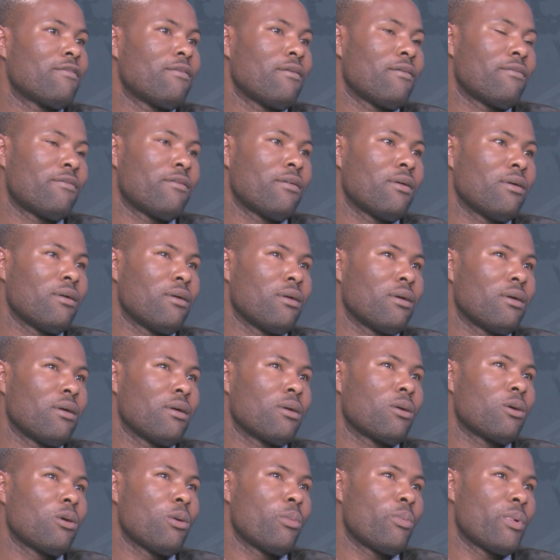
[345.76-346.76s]
For
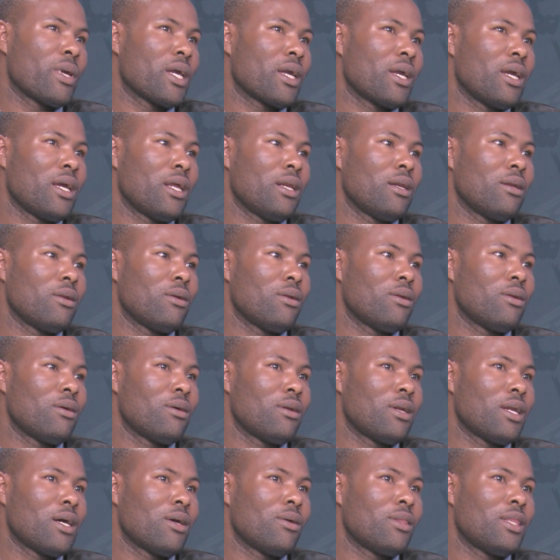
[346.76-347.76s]
Coop again,
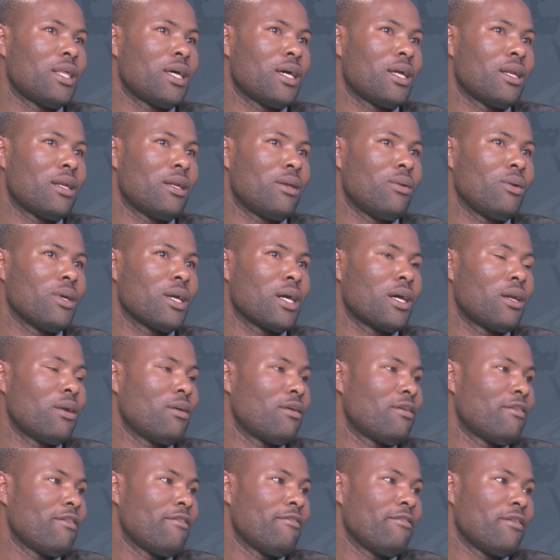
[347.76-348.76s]
now they are doing a
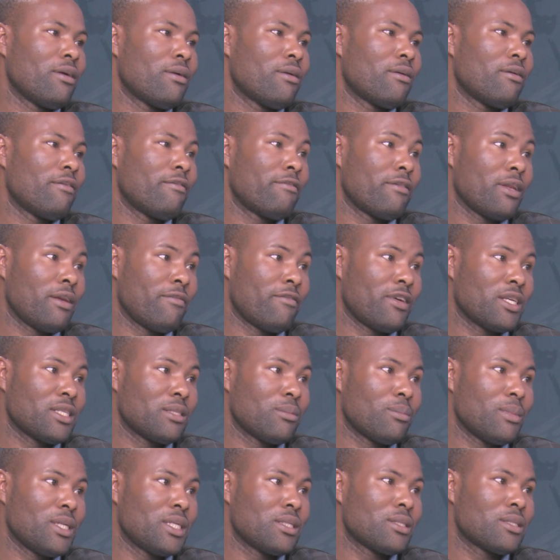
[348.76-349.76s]
lot of
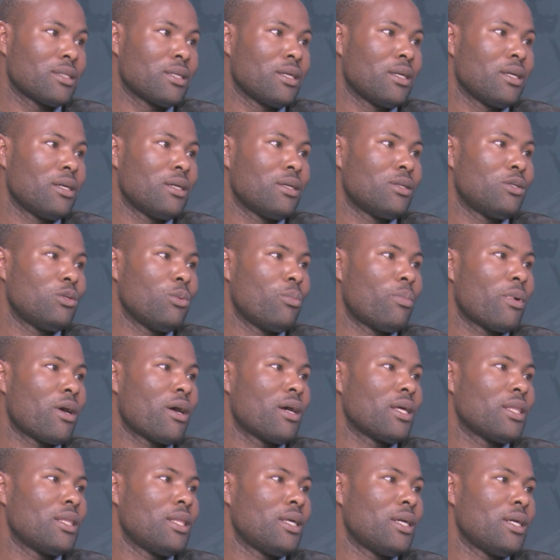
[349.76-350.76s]
investments to
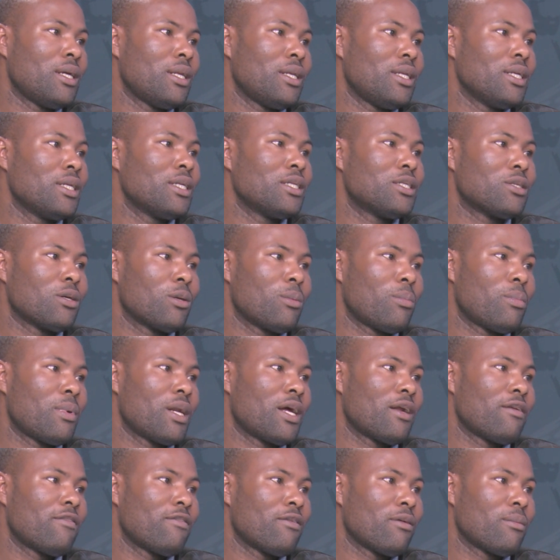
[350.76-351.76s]
power the digital
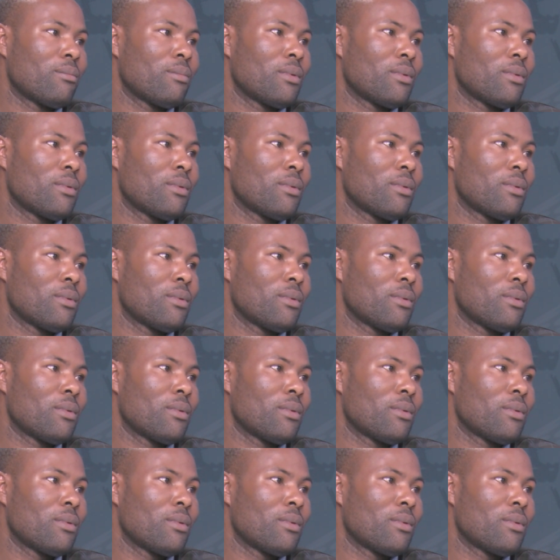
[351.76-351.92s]
platform.